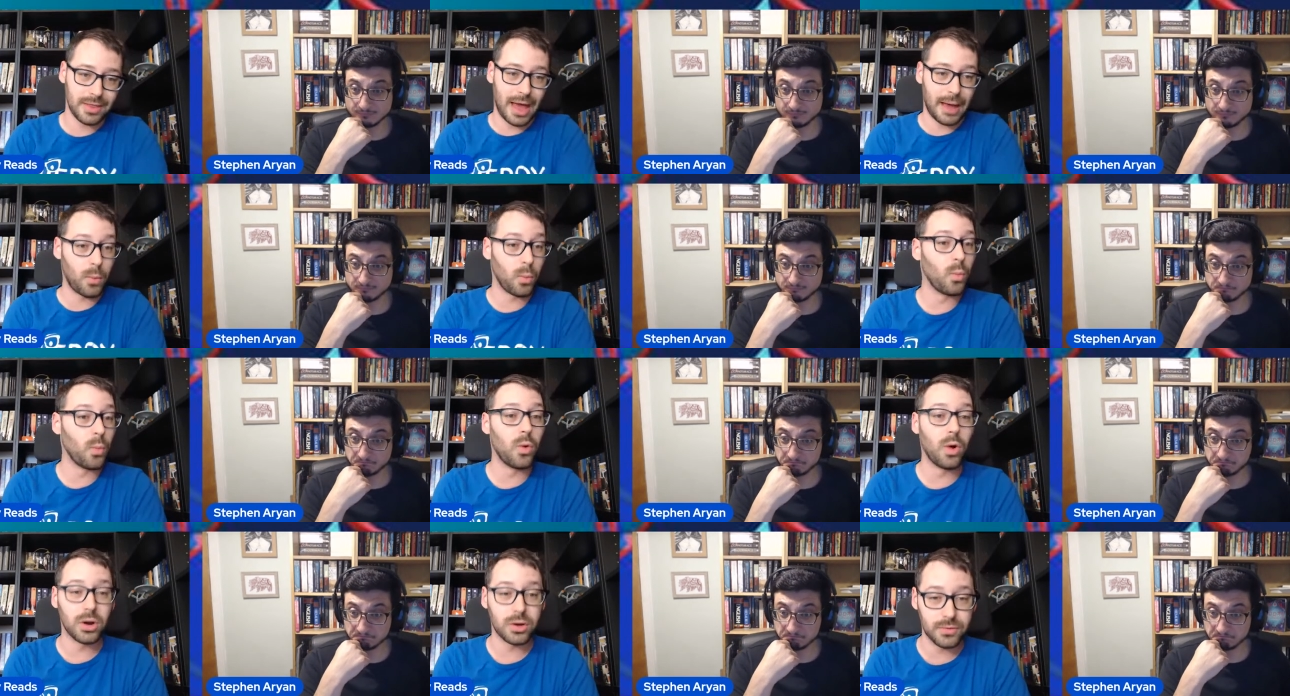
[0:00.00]
Speaker 1: that
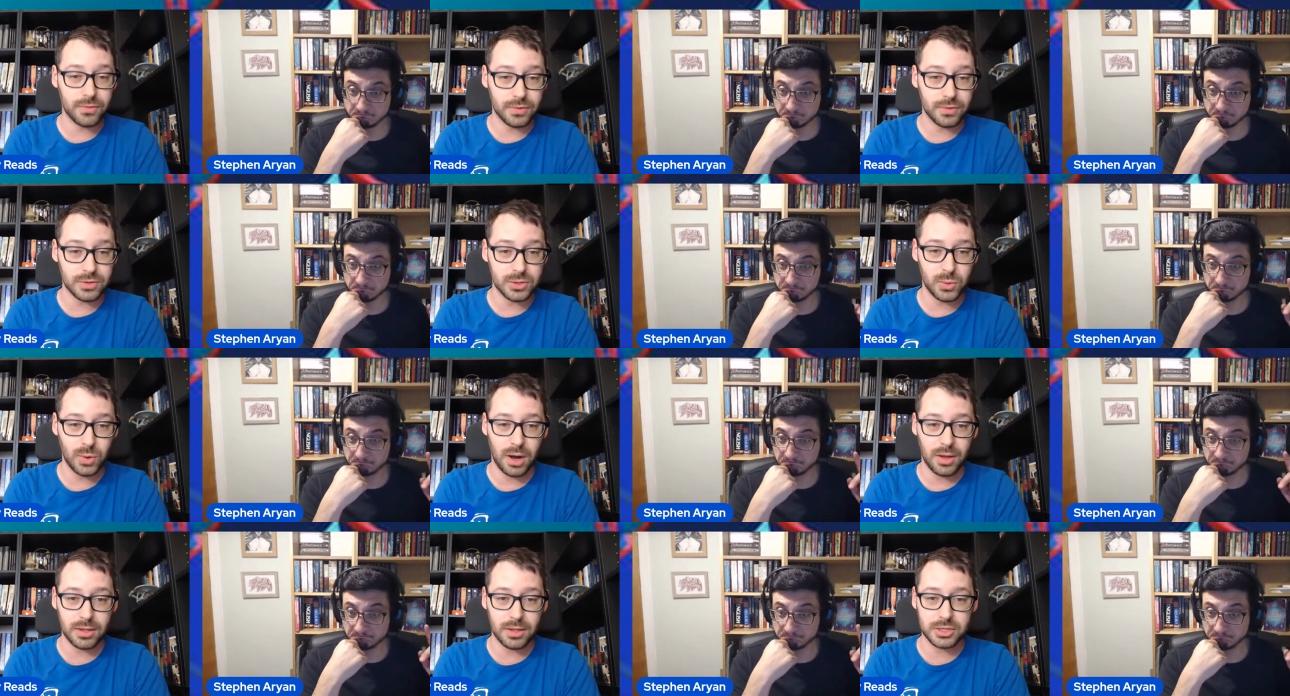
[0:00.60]
wonderful
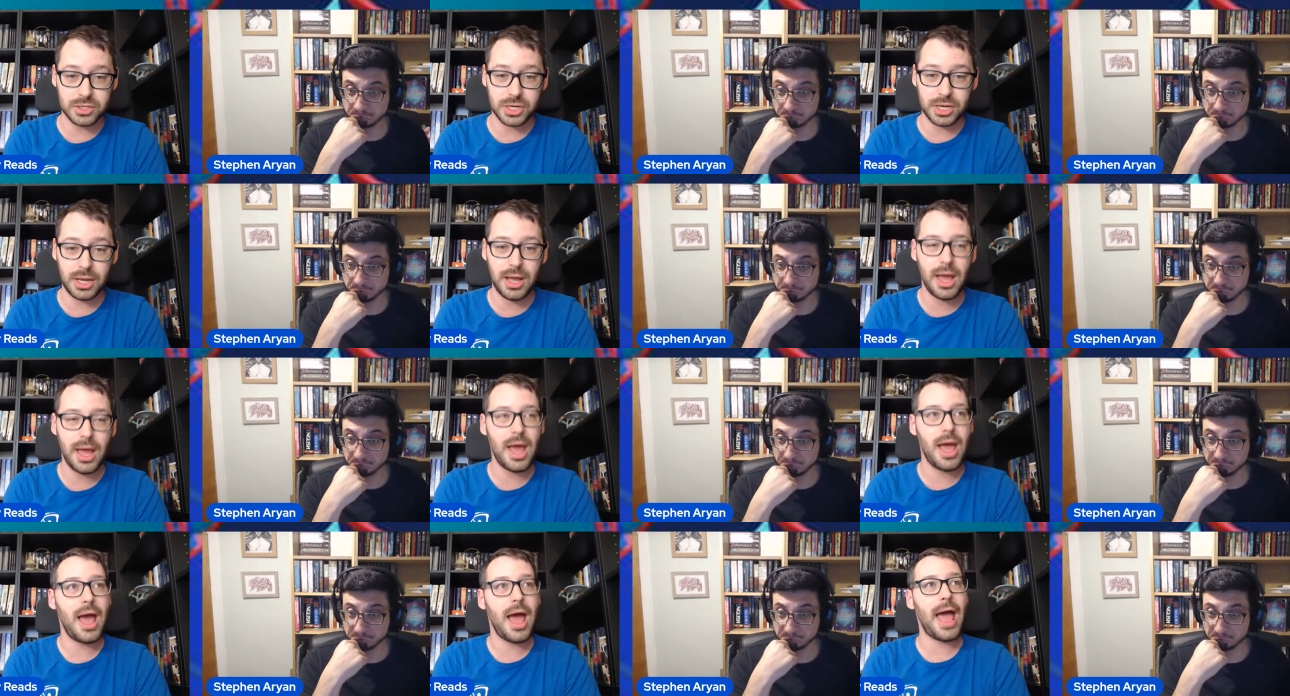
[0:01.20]
duology.
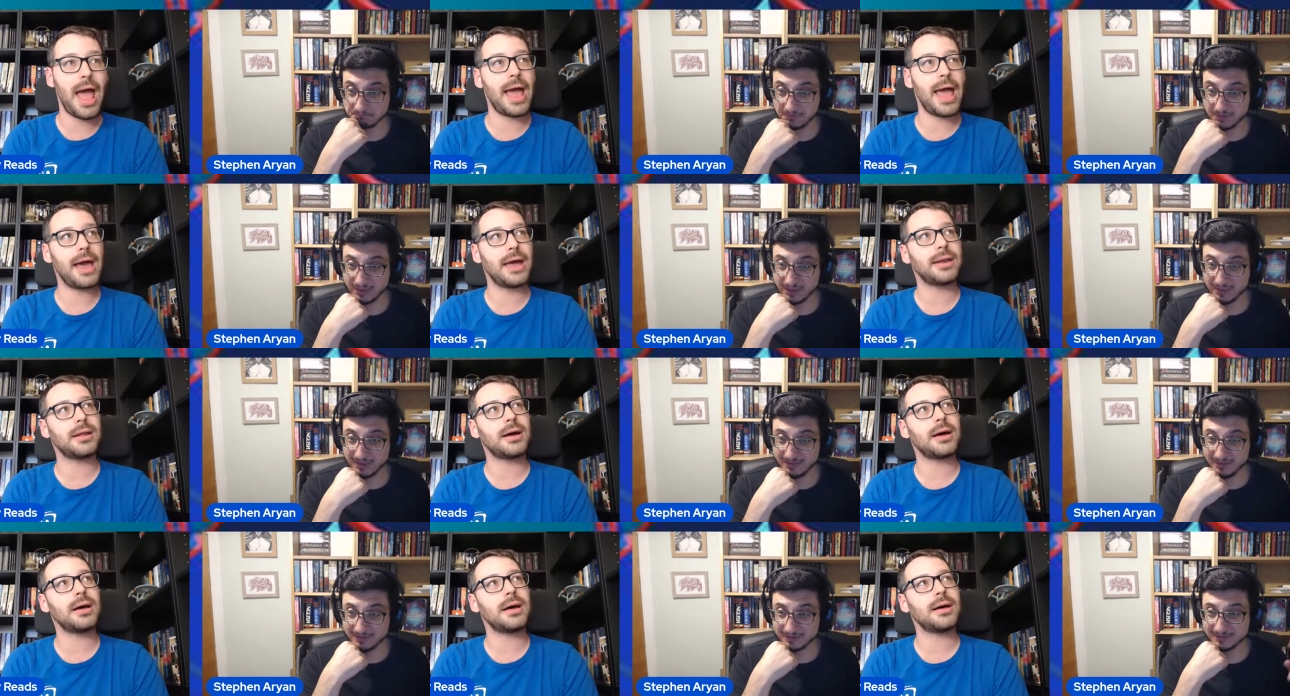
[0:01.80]
Mm-hmm
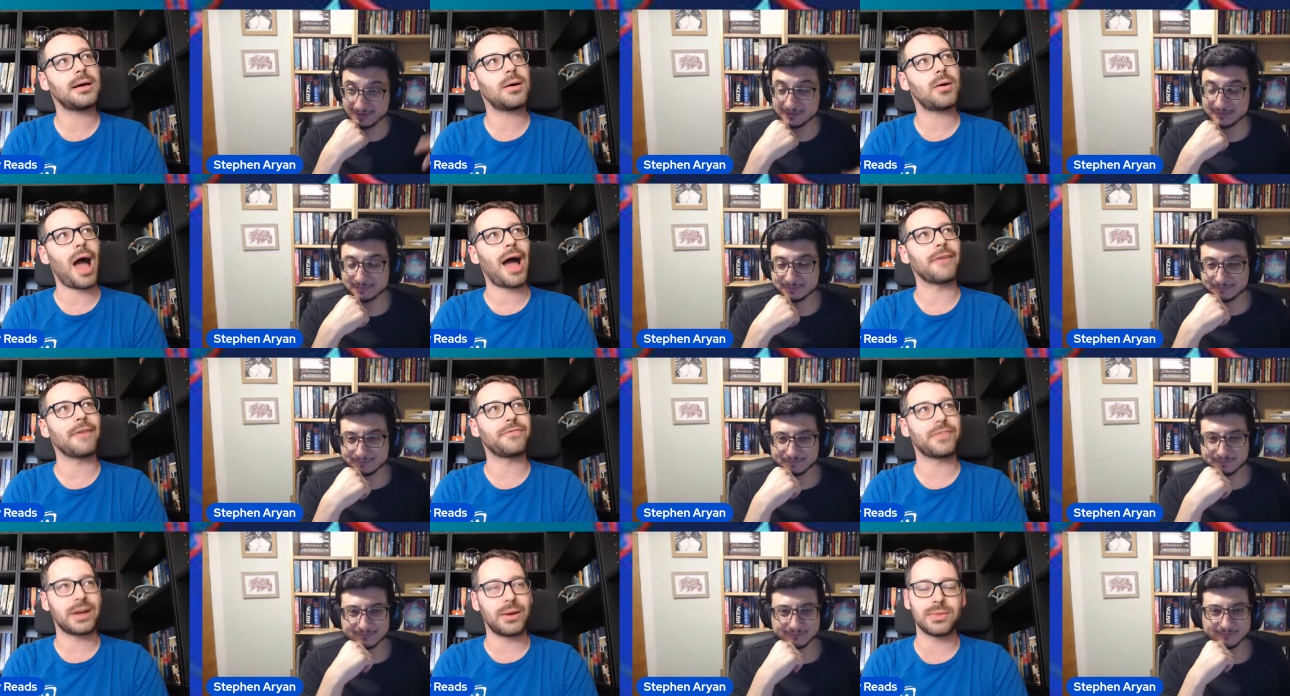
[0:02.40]
and yeah. uh,
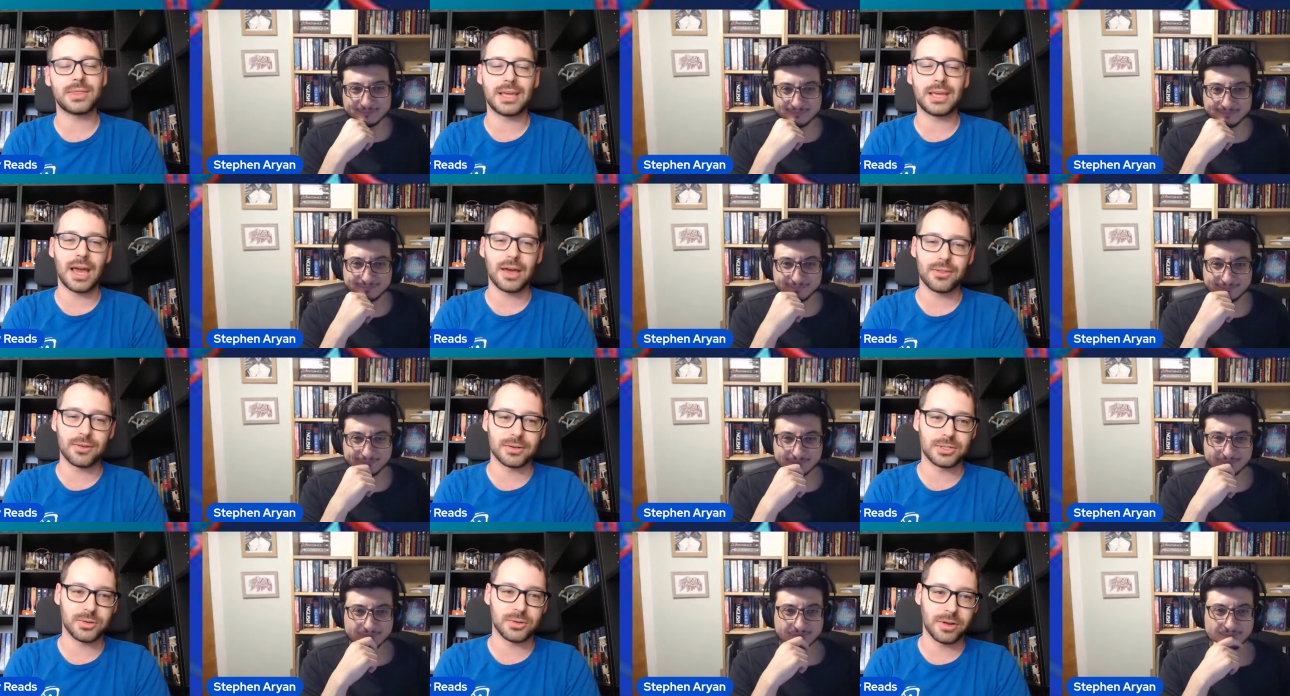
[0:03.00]
I forget what the
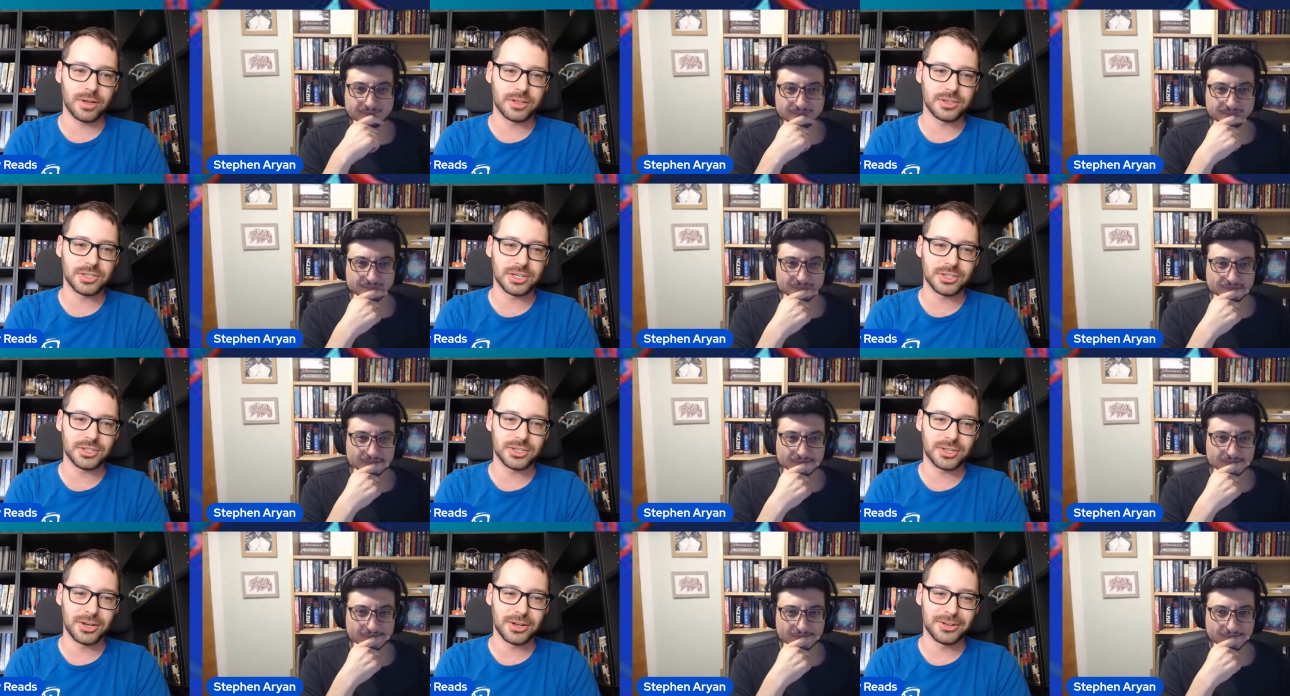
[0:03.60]
other
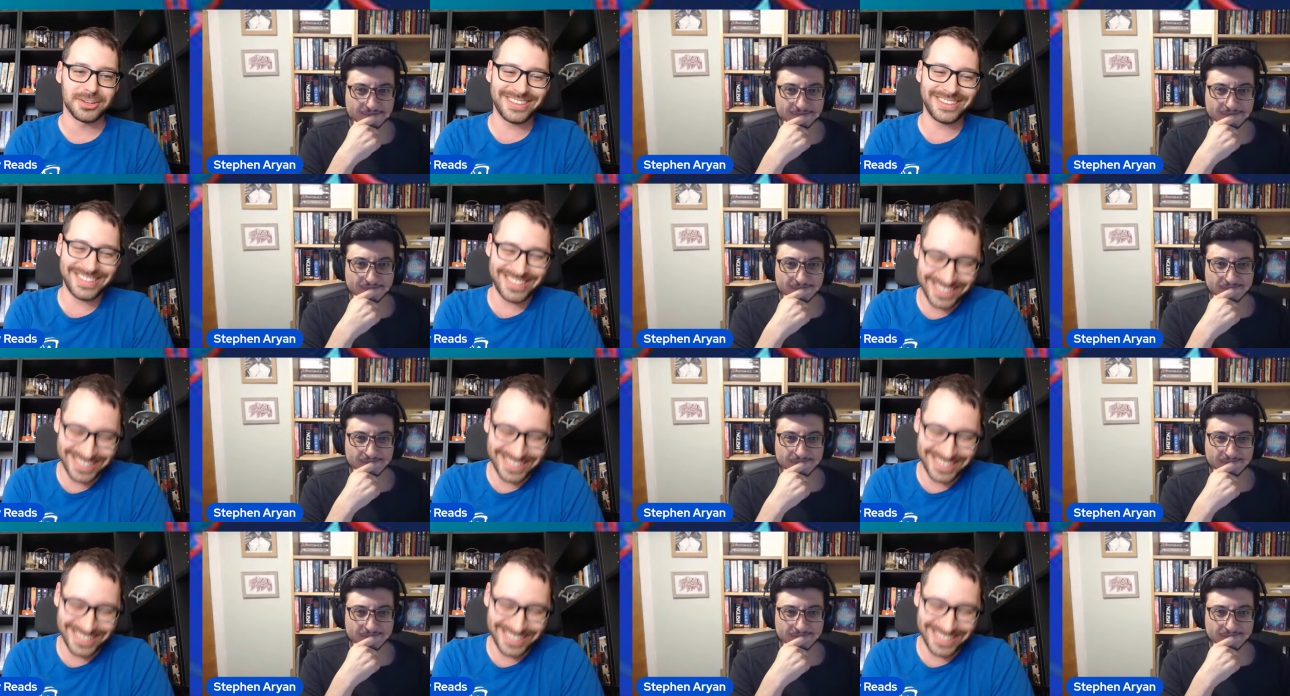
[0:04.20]
trilogy is called.